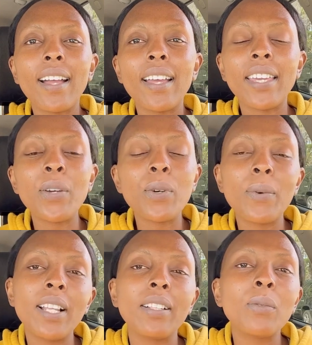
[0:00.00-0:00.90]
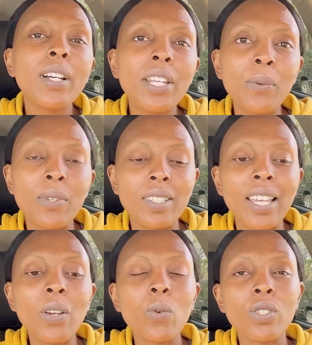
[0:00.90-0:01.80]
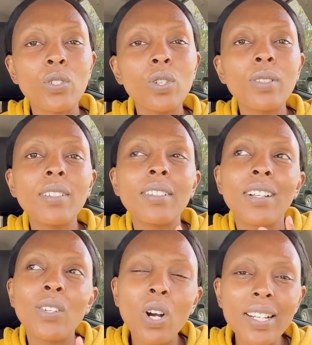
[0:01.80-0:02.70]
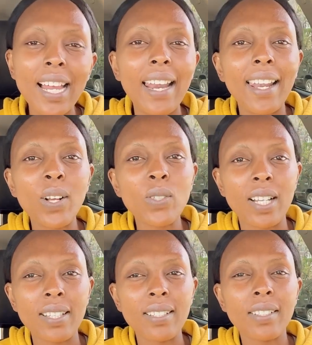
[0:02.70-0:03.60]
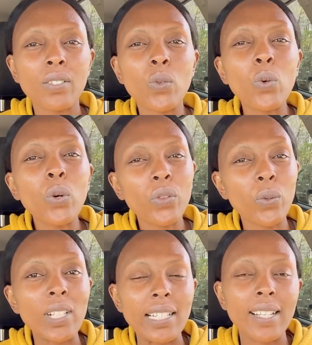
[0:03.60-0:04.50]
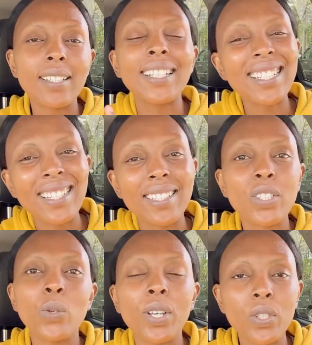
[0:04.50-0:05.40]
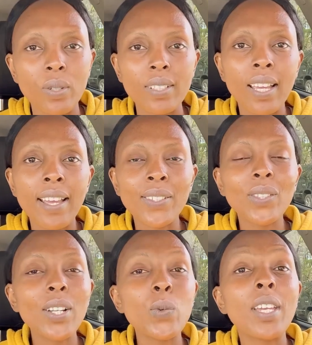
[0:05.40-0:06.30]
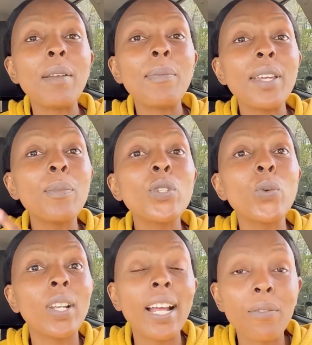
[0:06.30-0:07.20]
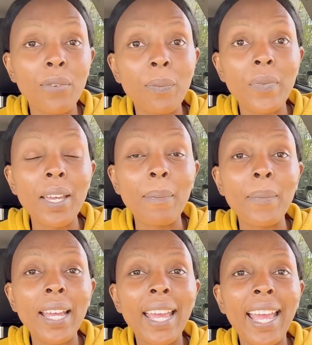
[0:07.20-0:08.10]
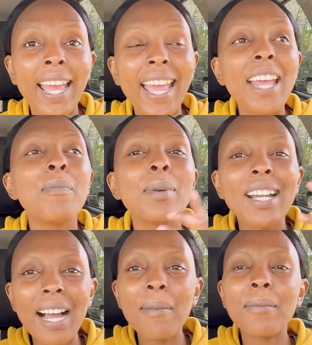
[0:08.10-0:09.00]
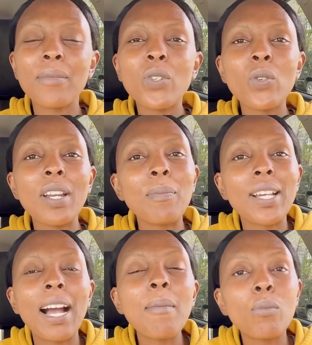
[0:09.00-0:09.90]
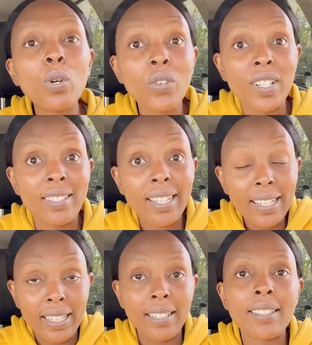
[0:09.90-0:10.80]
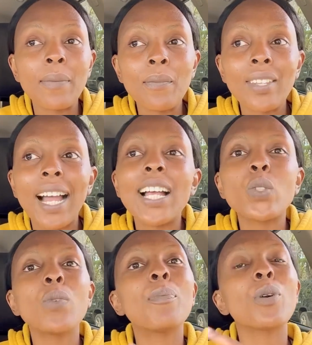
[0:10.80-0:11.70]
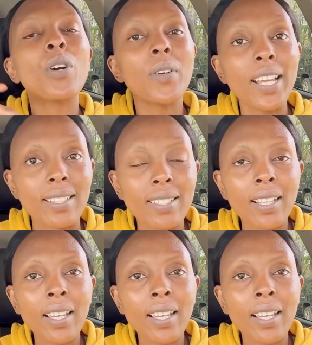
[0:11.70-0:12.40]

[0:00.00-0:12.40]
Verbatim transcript: he well, what he was saying was God allows us to go through certain situations so that we can be able to learn from them and become, you know, and become more resilient as we progress.